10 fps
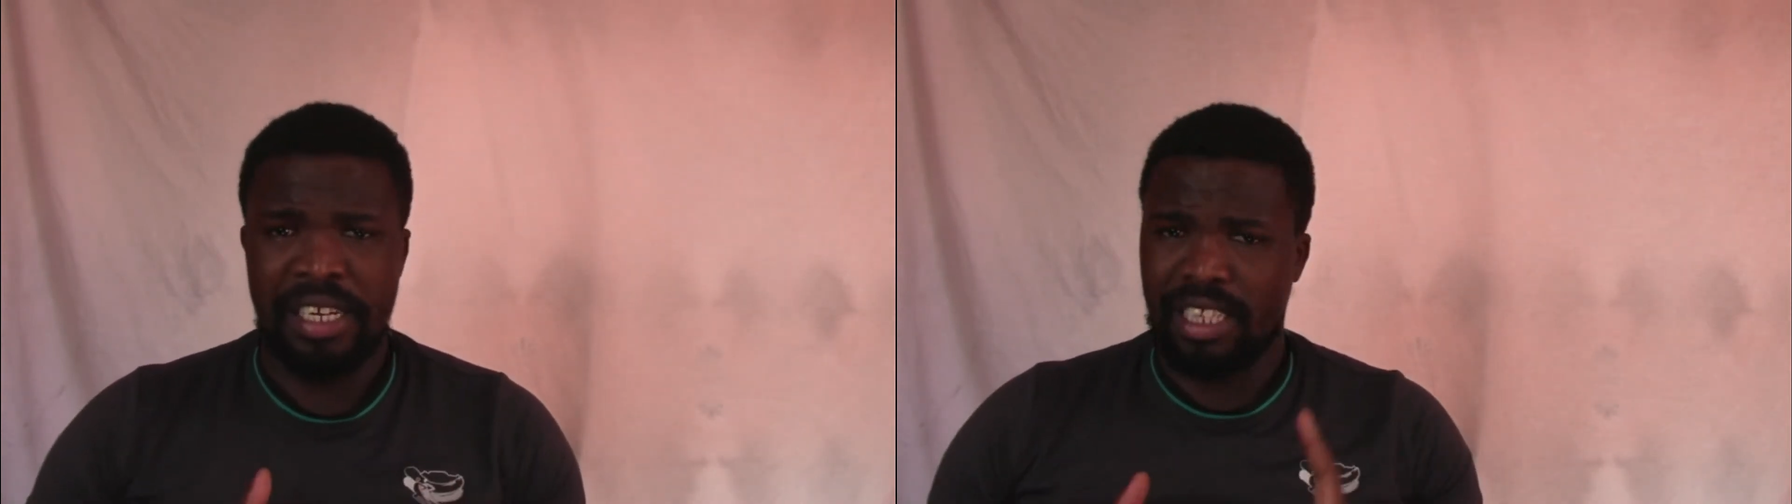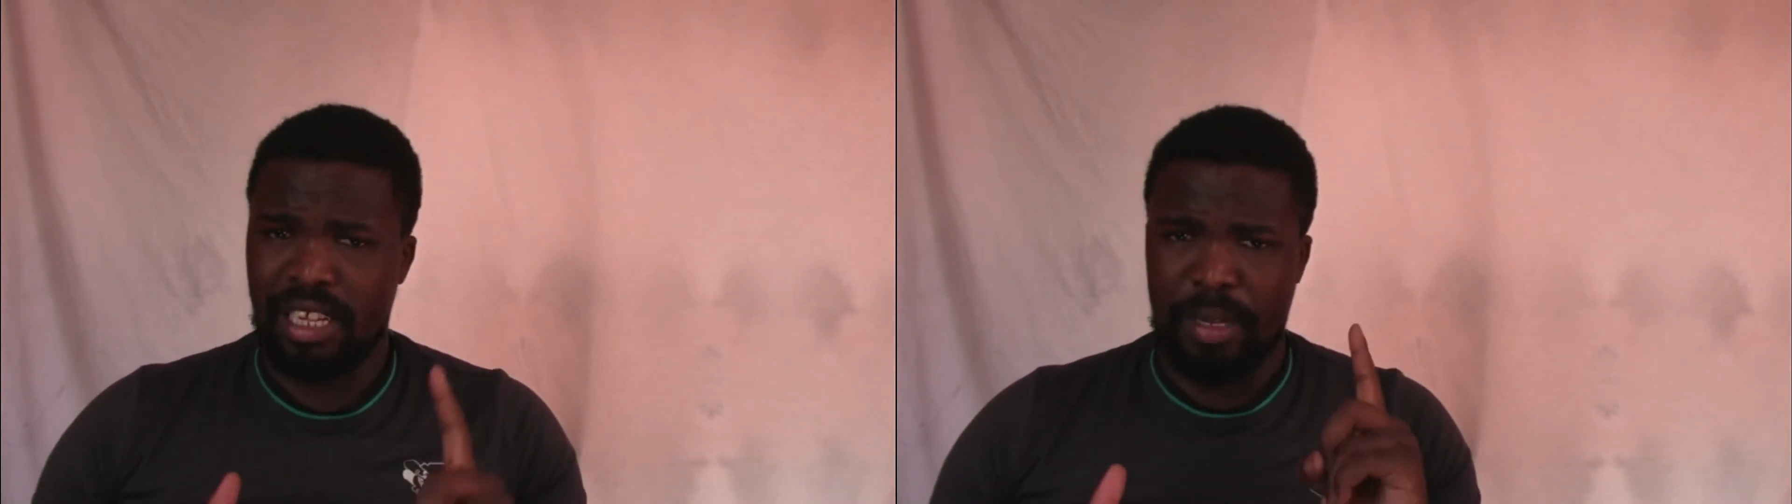
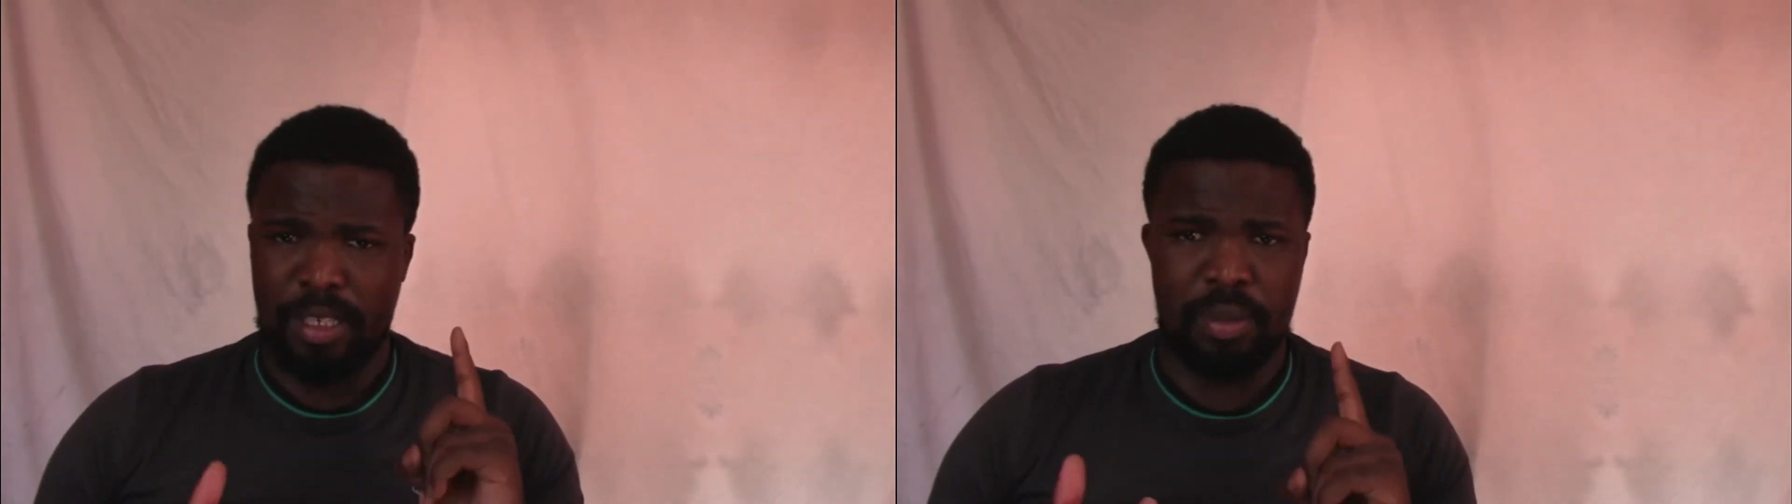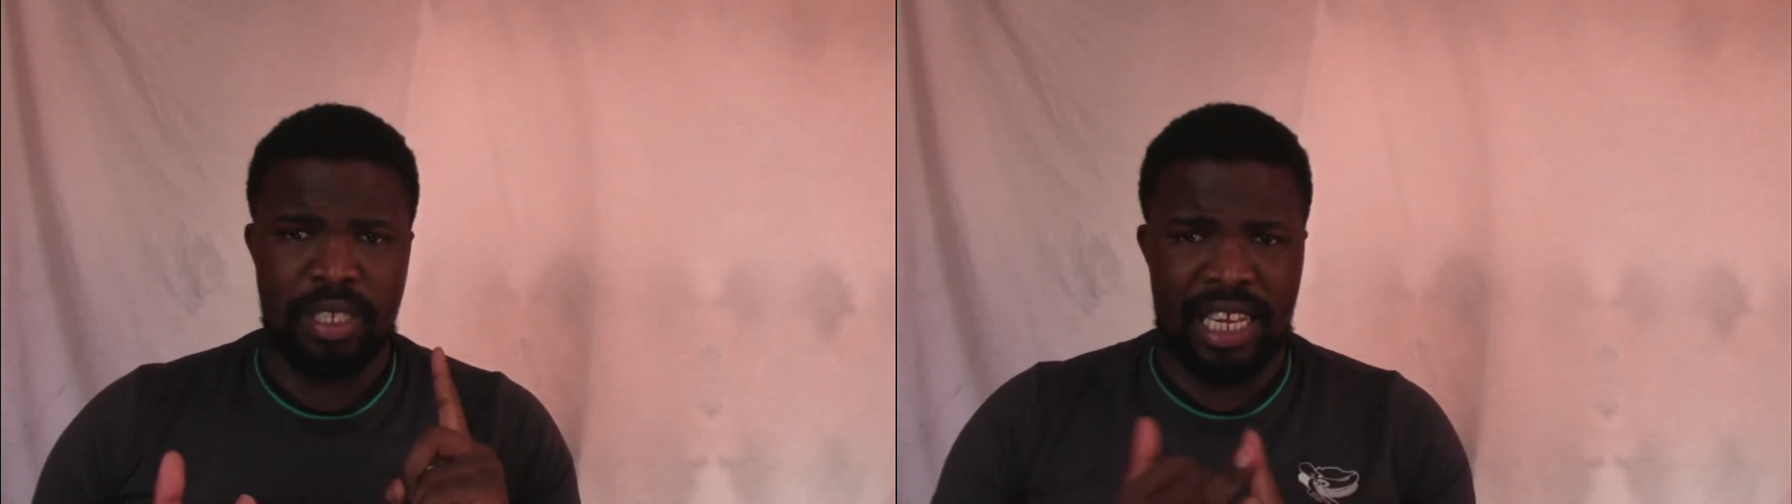they must
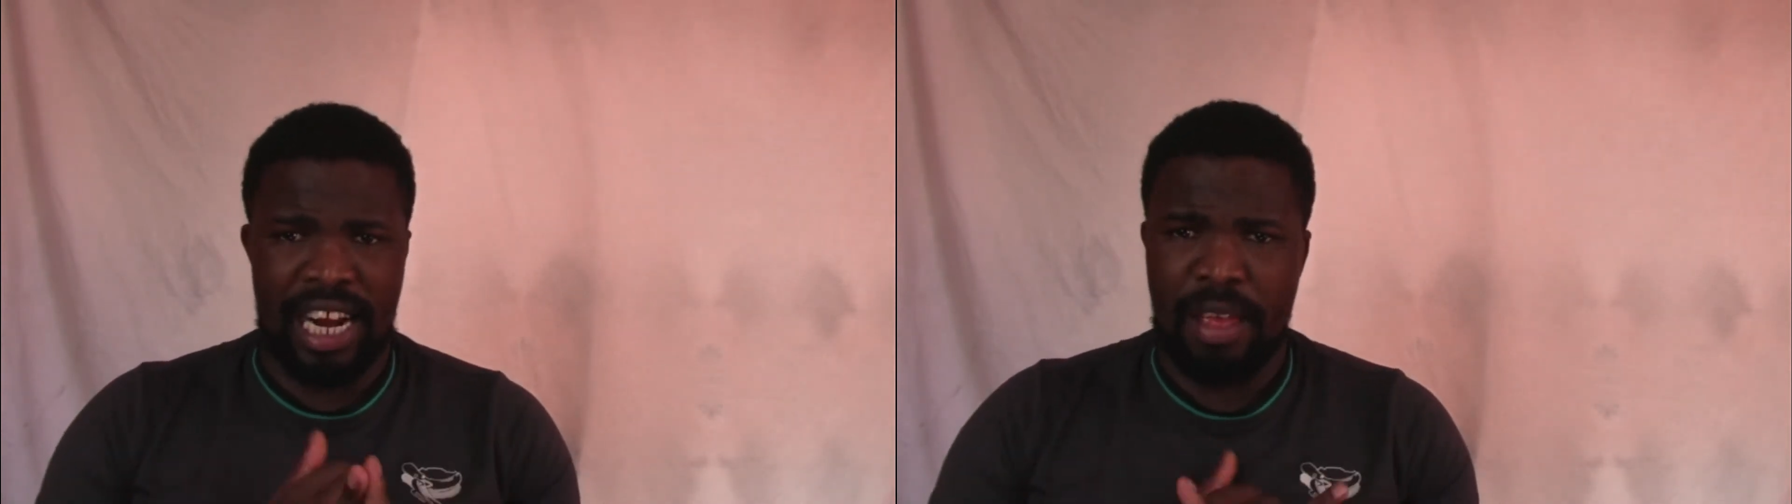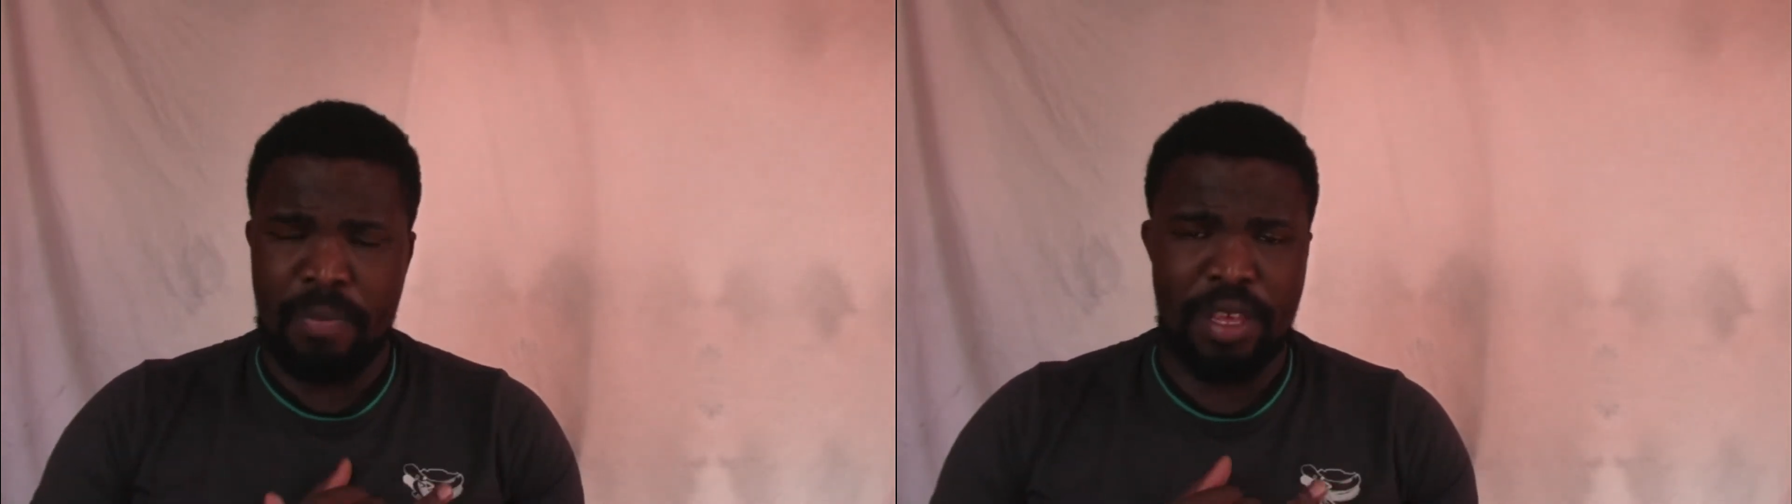be
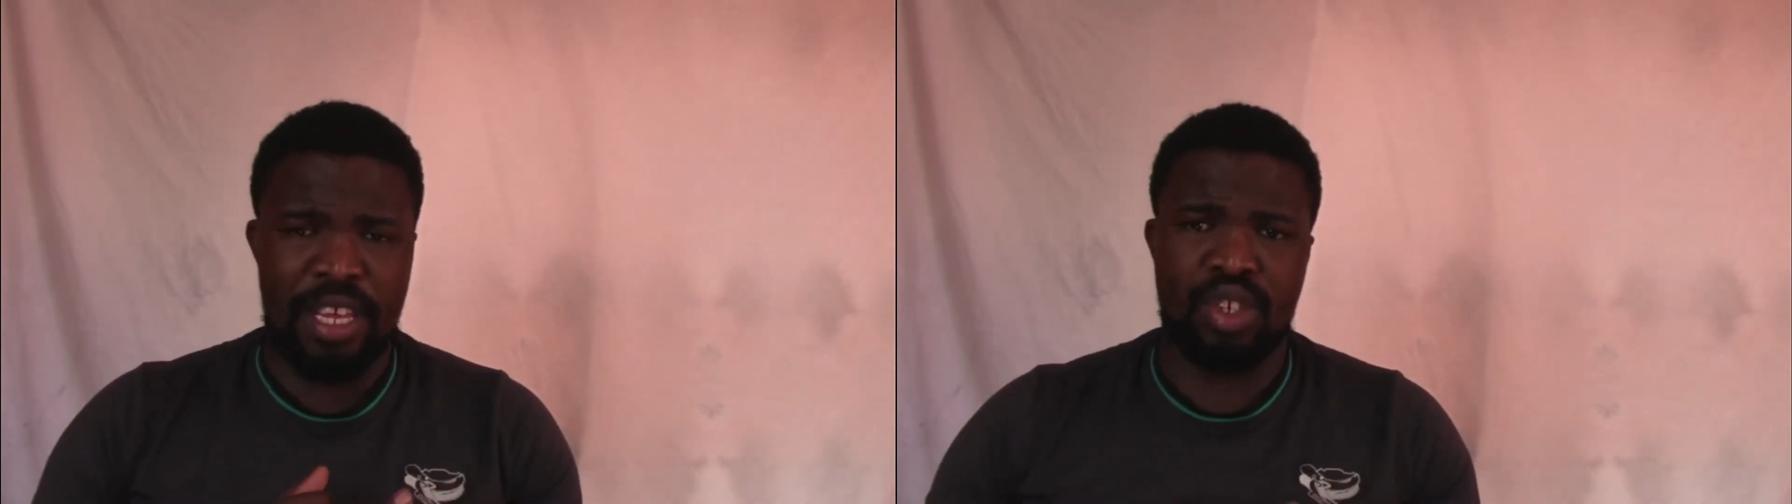dry, be